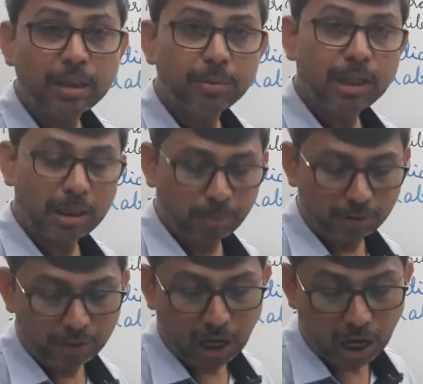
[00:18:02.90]
with the help
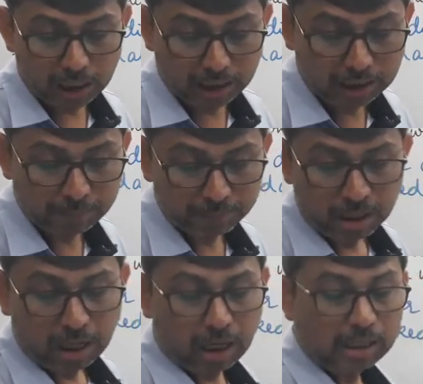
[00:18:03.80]
of
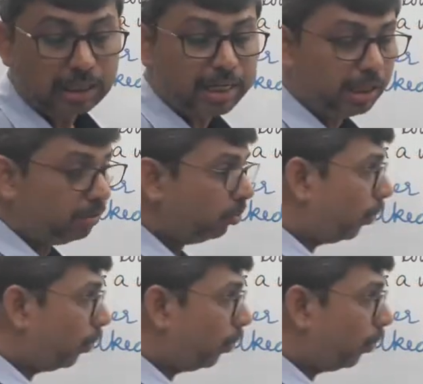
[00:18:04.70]
hardly and